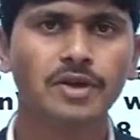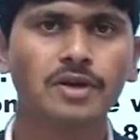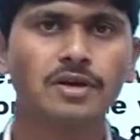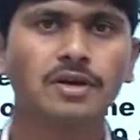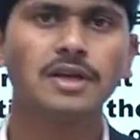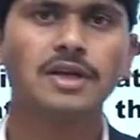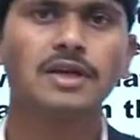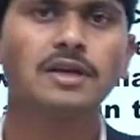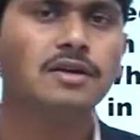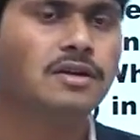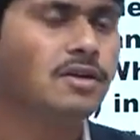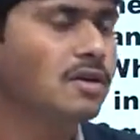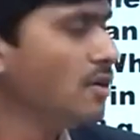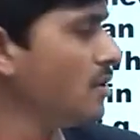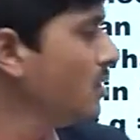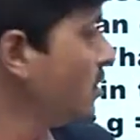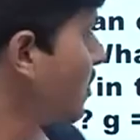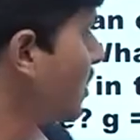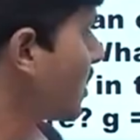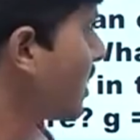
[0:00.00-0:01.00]
Clear?
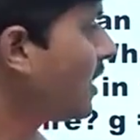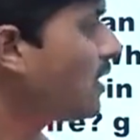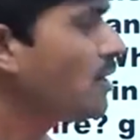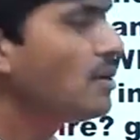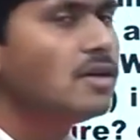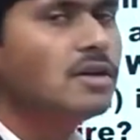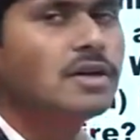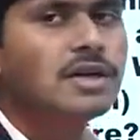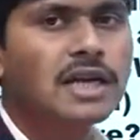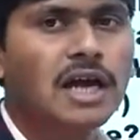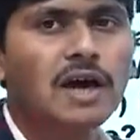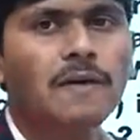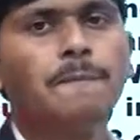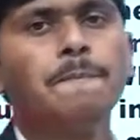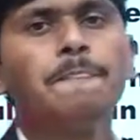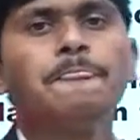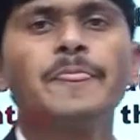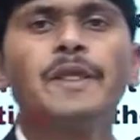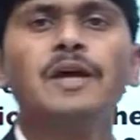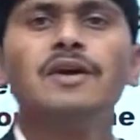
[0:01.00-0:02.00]
Clear? Now
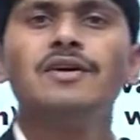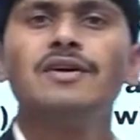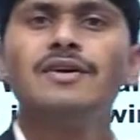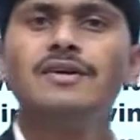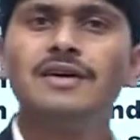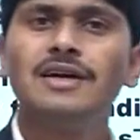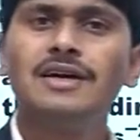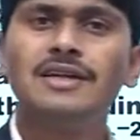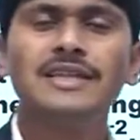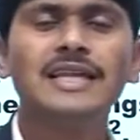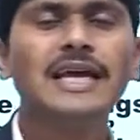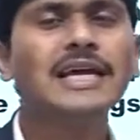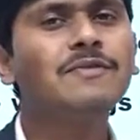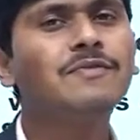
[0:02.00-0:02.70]
that